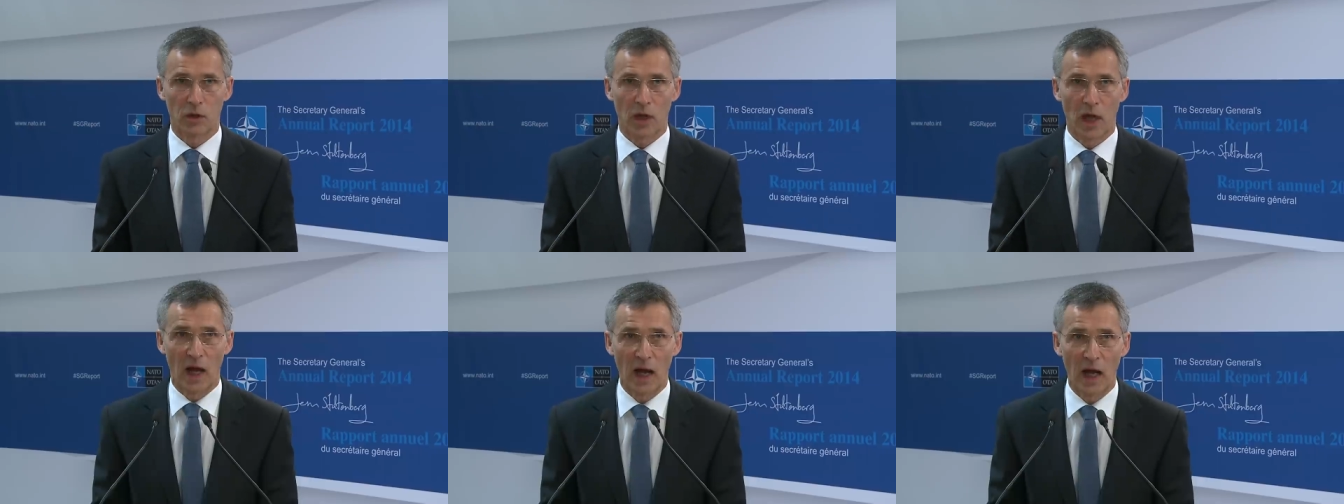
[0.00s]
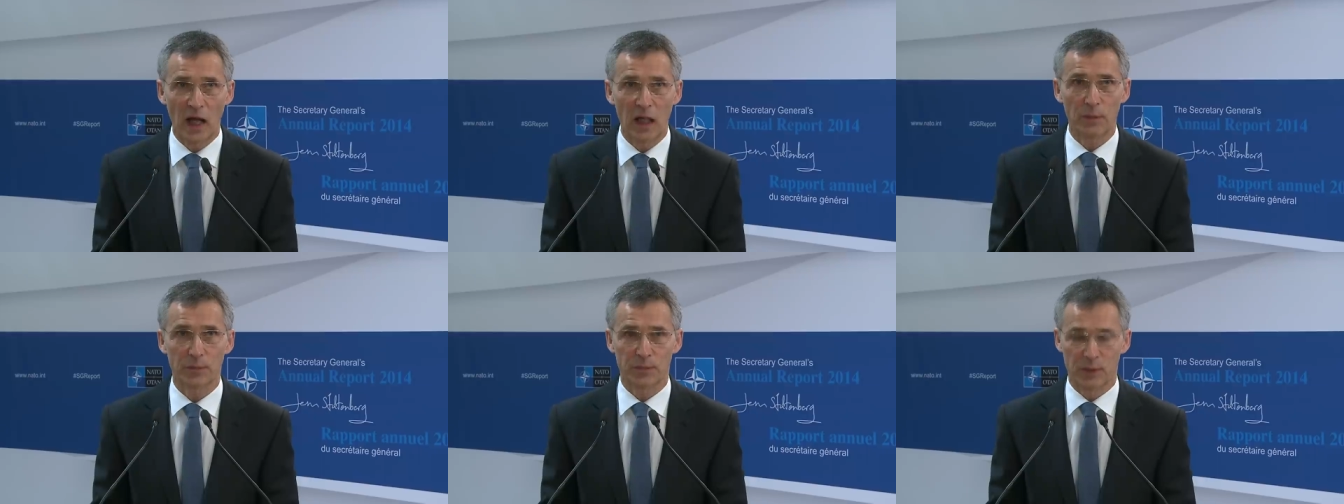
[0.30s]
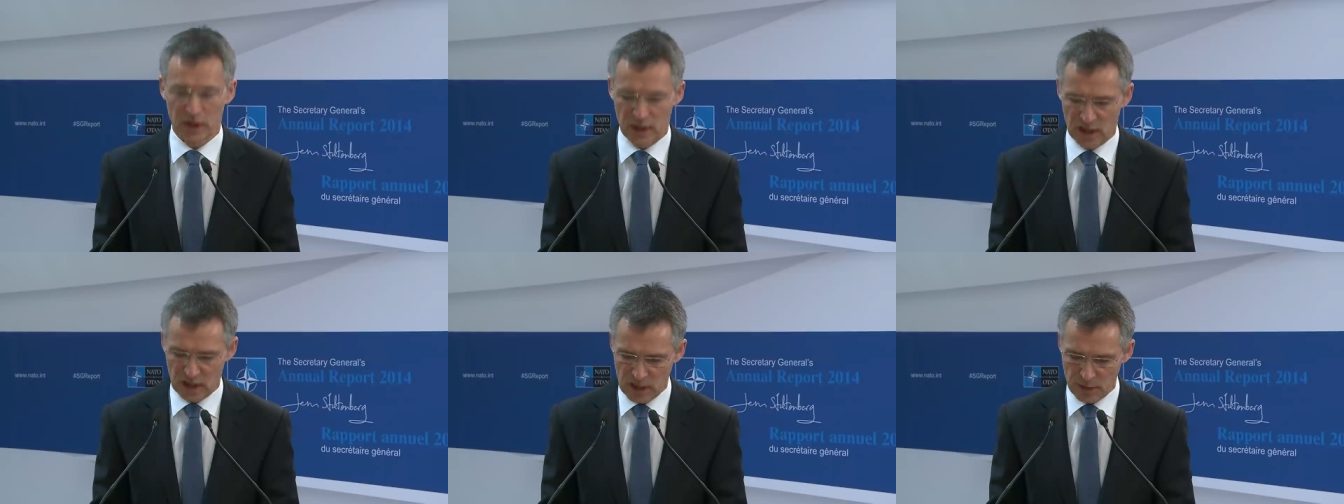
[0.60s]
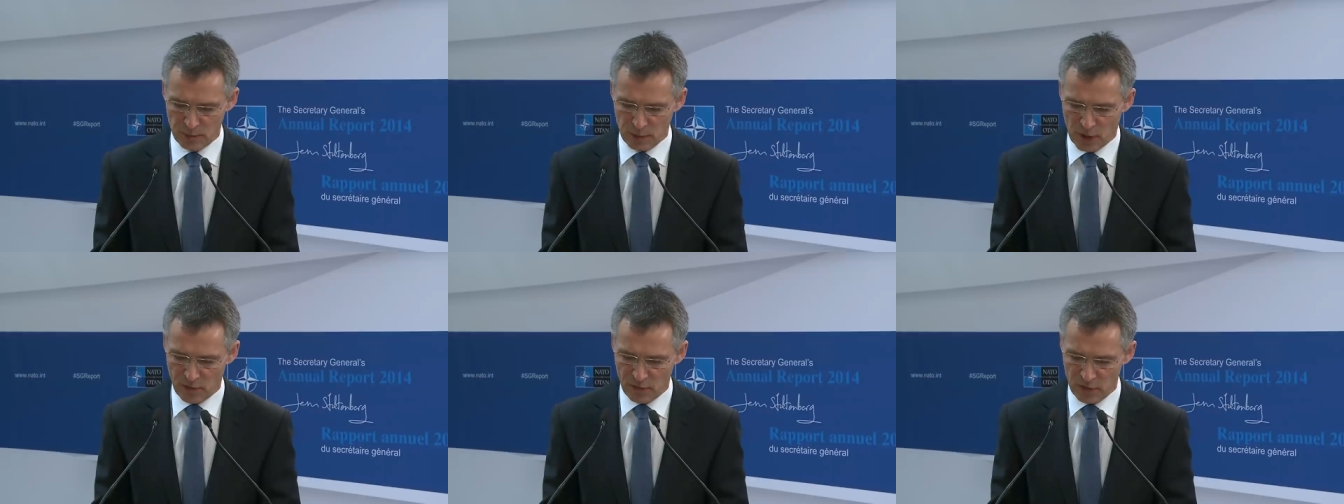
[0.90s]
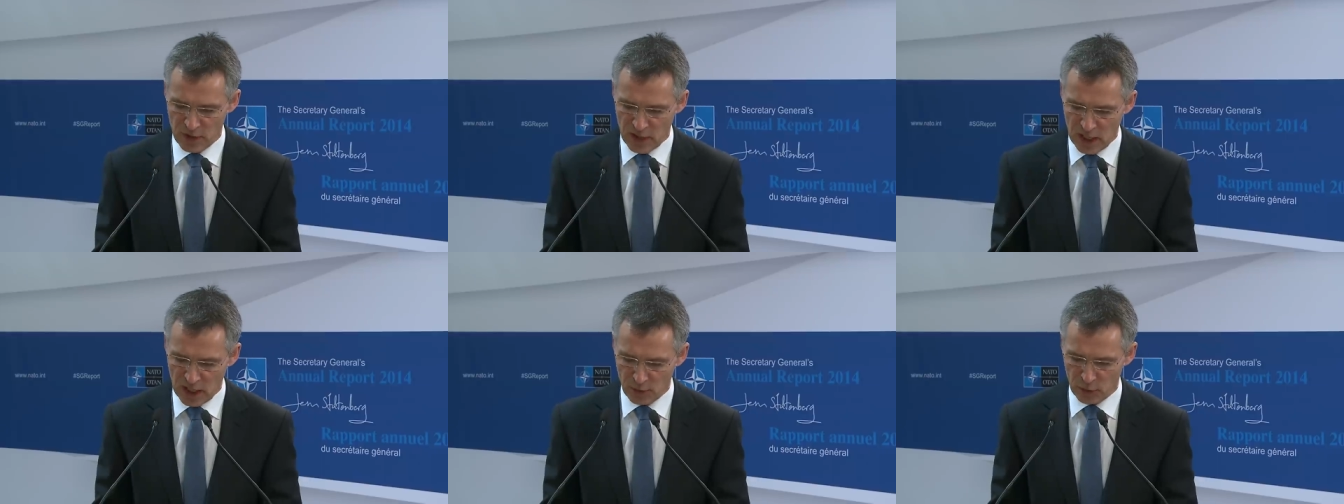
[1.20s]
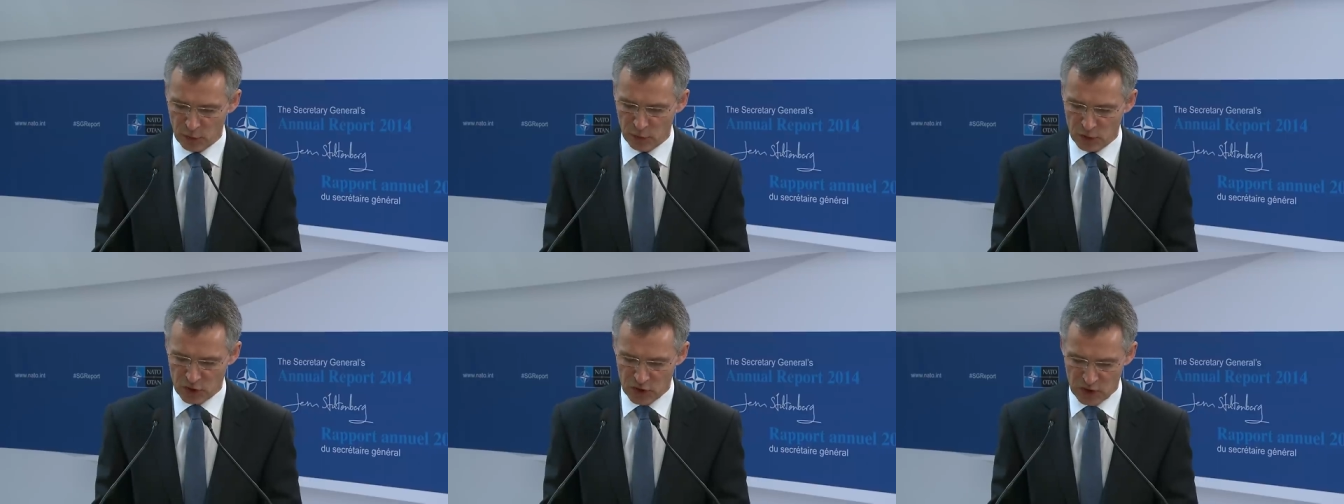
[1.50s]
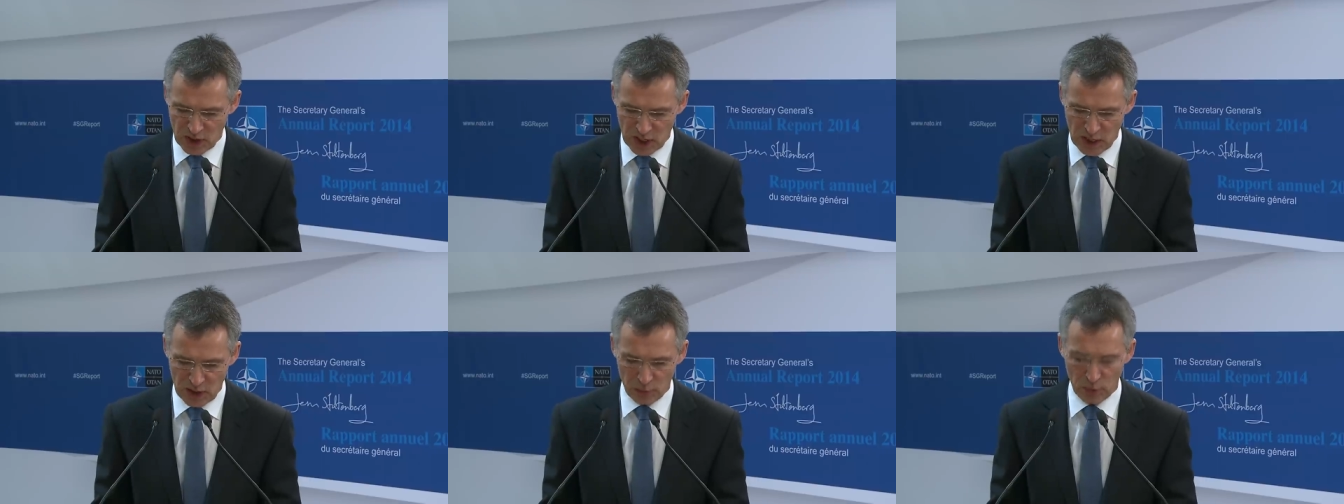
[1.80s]
help keep our neighborhood
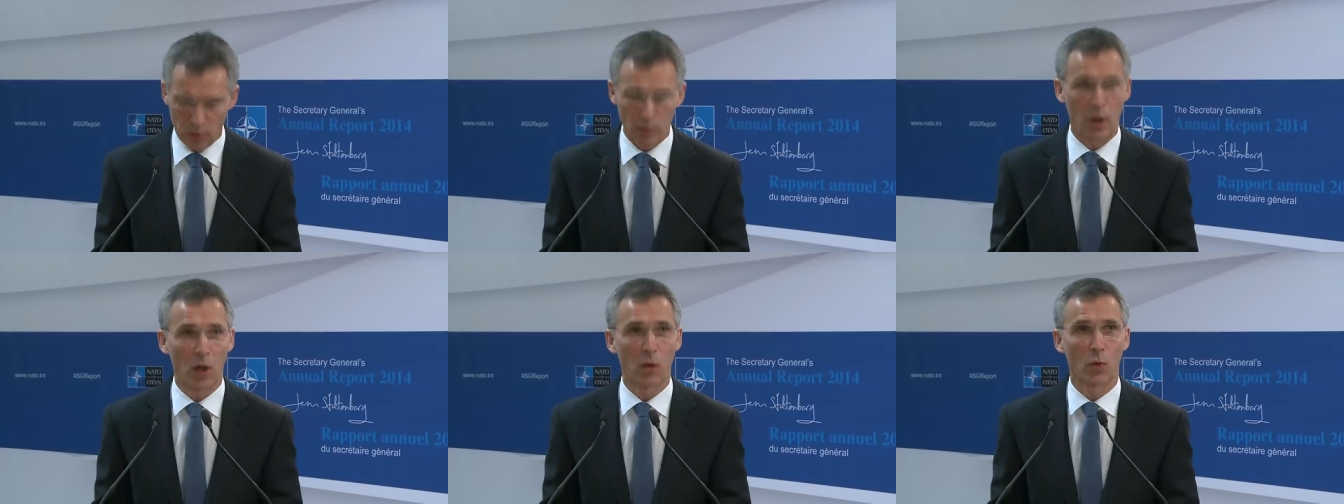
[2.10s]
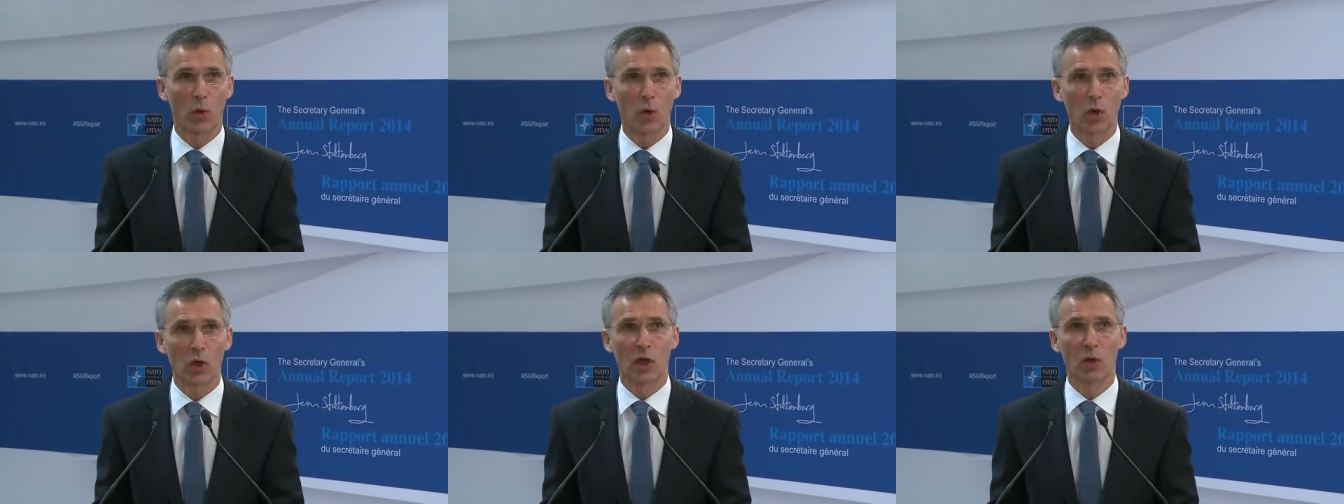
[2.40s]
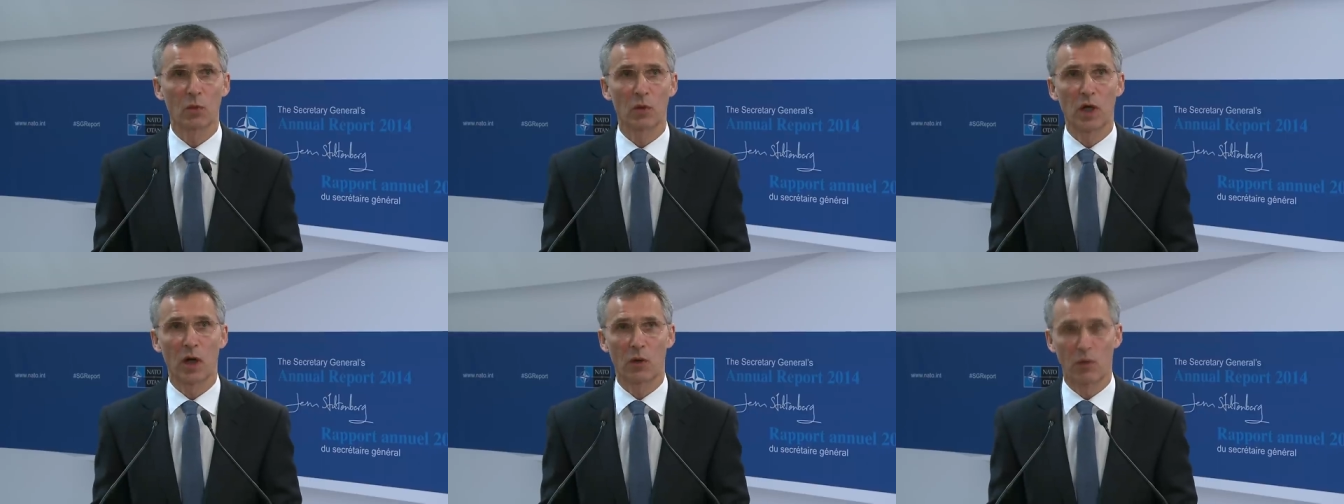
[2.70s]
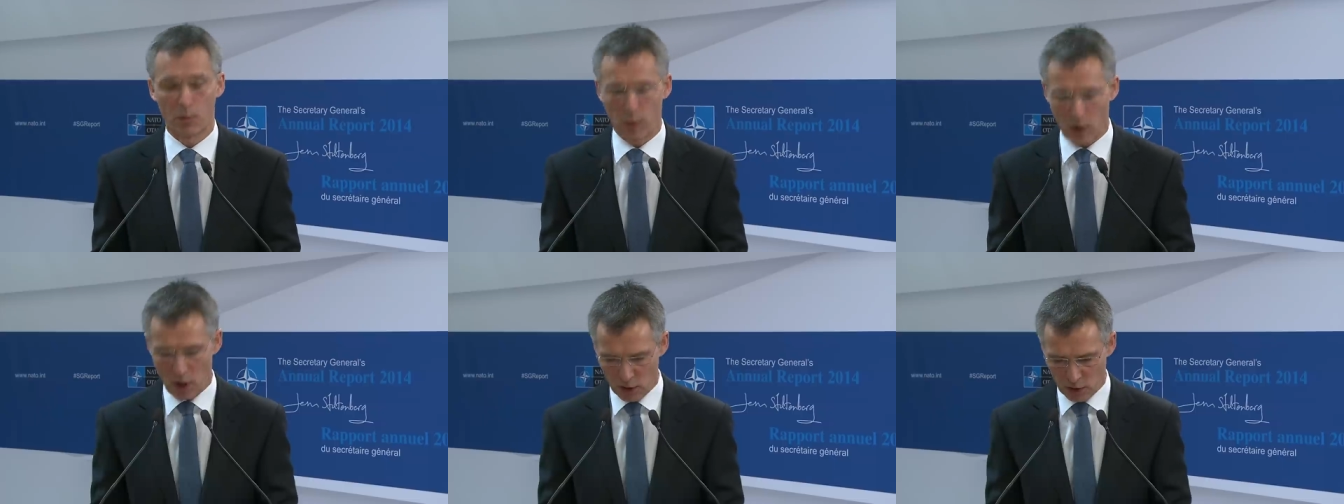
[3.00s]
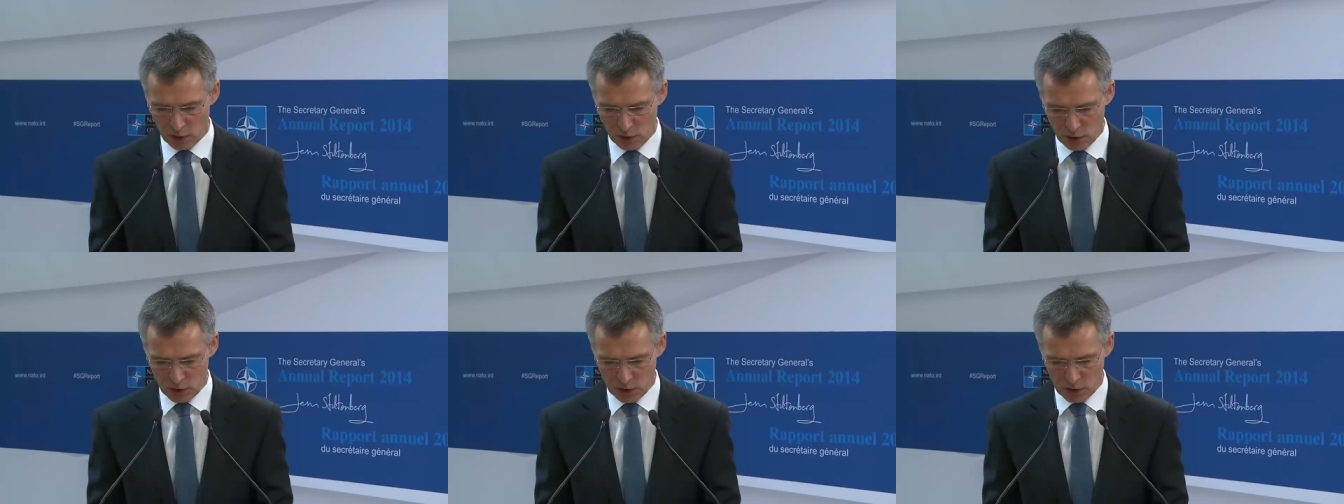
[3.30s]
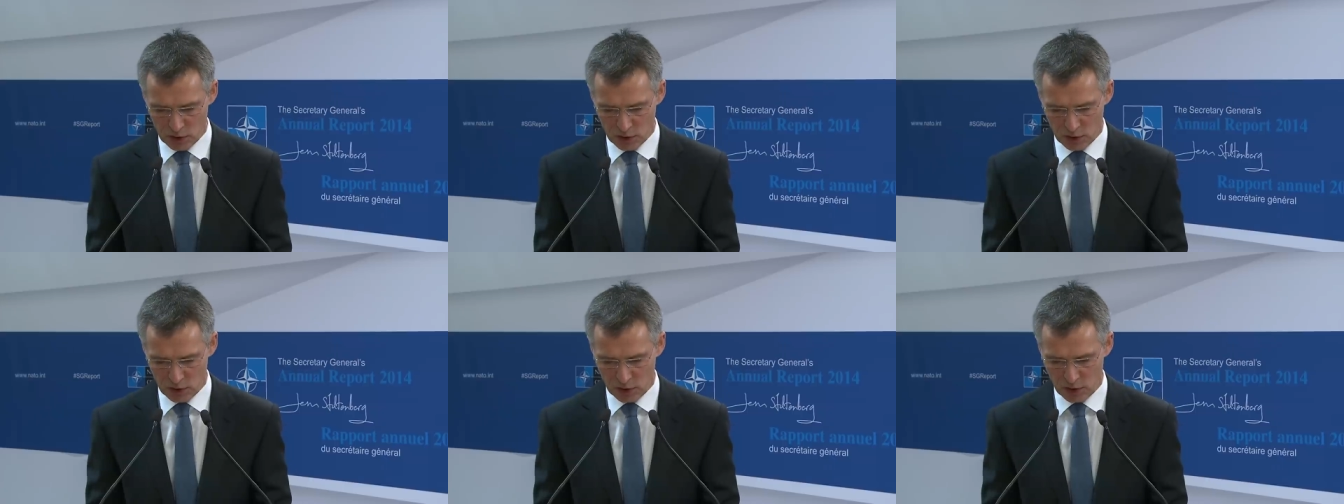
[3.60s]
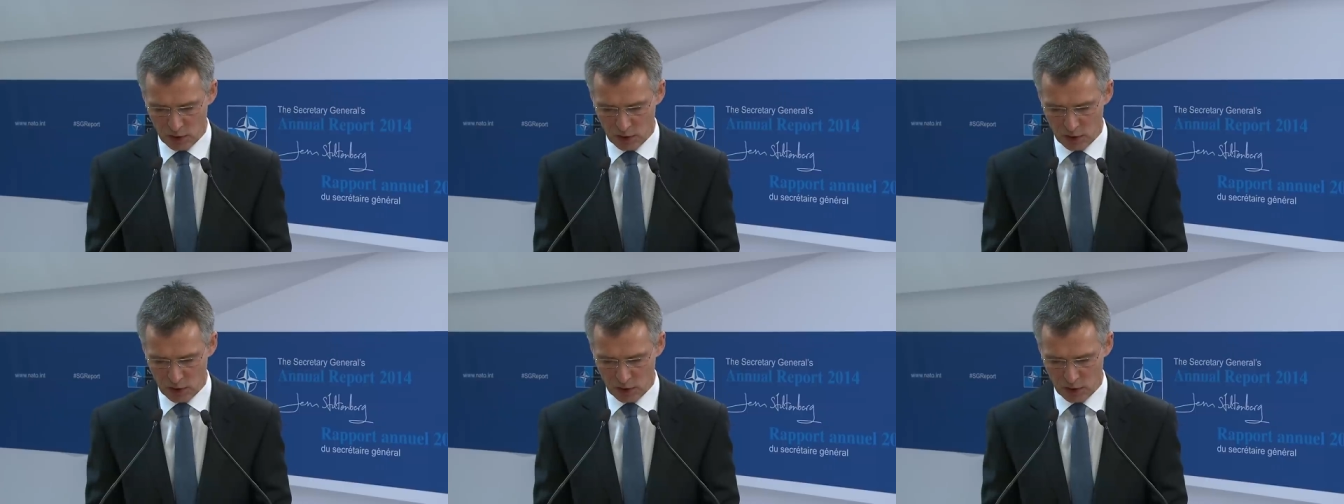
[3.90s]
stable by working with our partners,